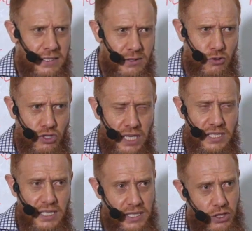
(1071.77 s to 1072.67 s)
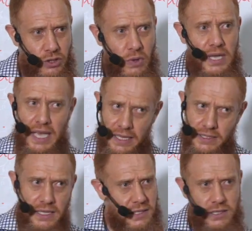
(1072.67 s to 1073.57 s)
who does it in the good way, yes,
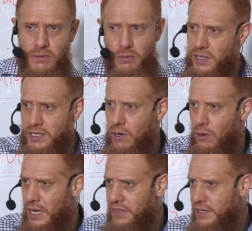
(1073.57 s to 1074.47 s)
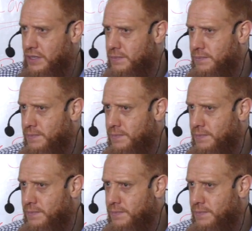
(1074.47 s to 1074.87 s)
that's within the law, I think.